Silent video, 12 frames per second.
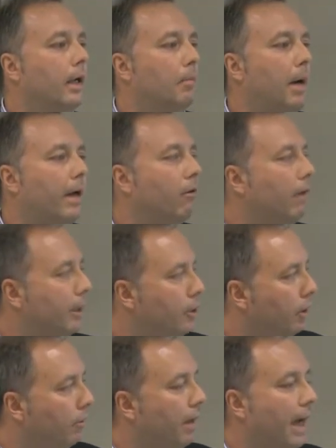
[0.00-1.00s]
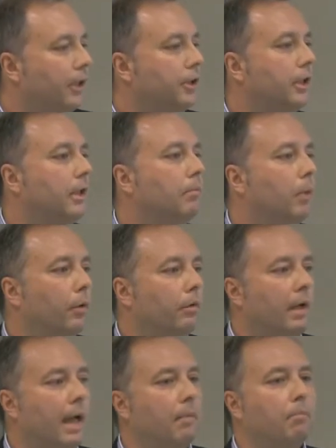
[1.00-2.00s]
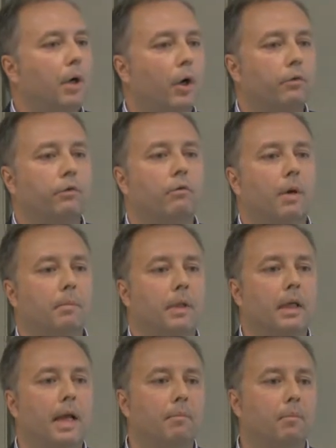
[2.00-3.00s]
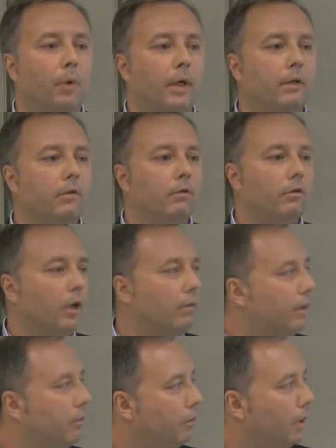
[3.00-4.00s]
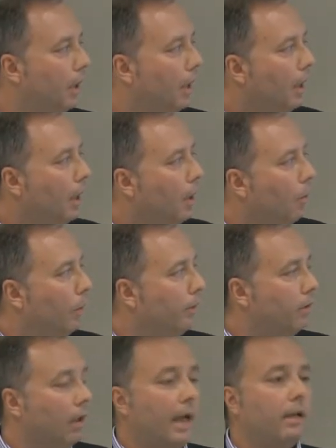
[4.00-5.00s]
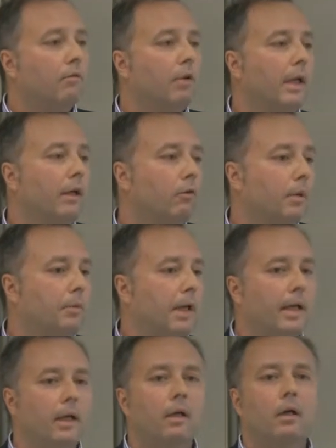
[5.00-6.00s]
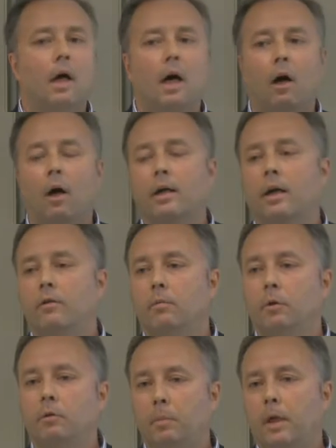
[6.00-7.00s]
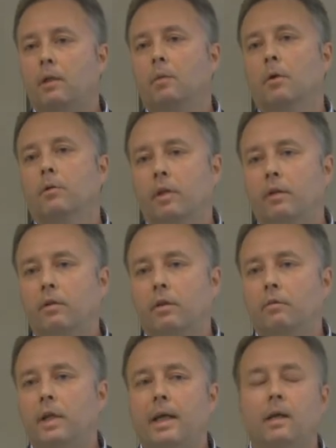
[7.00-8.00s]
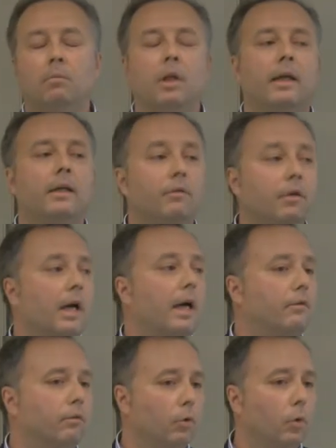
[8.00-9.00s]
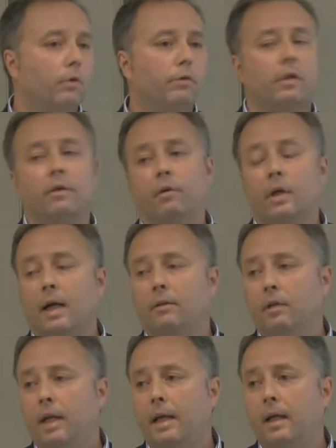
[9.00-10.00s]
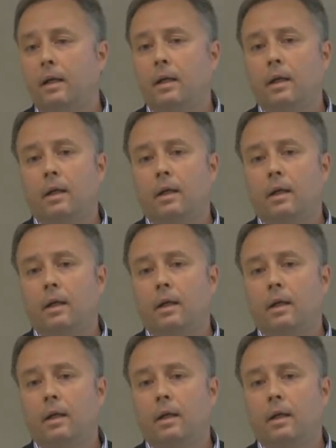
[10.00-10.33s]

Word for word: in a bidirectional fashion, both get and post from the endpoint service. We selectively encrypt data. Uh, our customers pick the most sensitive data and apply different kinds of rules to different kinds of data.